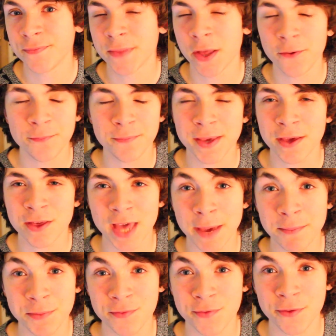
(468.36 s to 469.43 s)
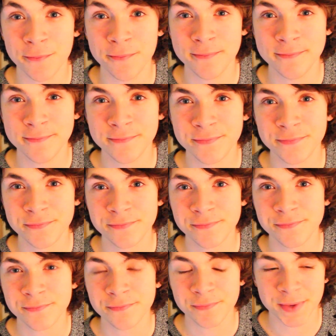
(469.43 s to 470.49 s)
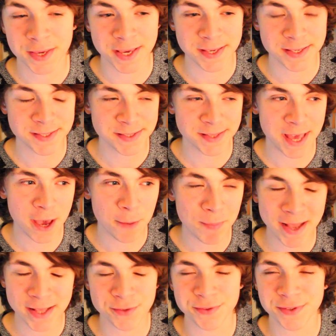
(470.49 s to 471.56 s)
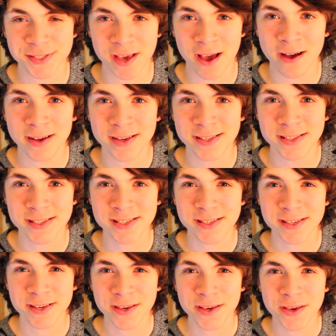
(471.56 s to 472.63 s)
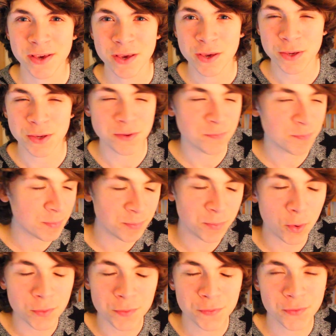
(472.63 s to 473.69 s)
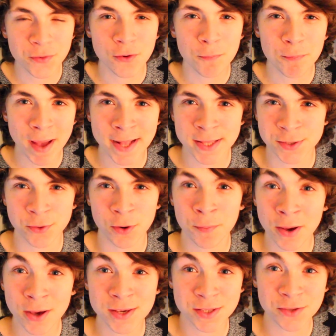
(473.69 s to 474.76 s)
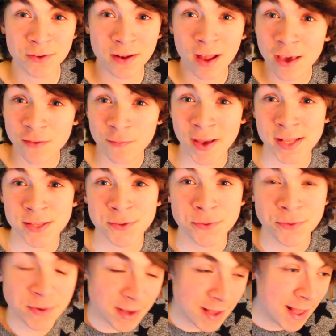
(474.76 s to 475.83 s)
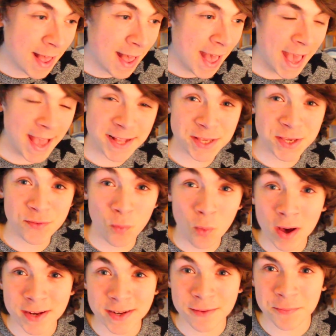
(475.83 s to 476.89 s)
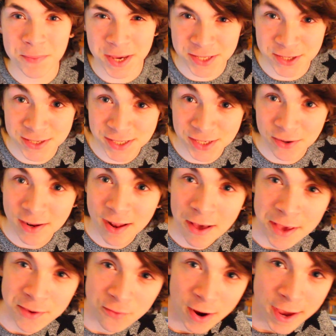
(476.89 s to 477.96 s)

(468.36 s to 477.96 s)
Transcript: don't be ashamed of them because they're battle scars. You've gone through a battle, a personal life battle, and you've won because you're still alive,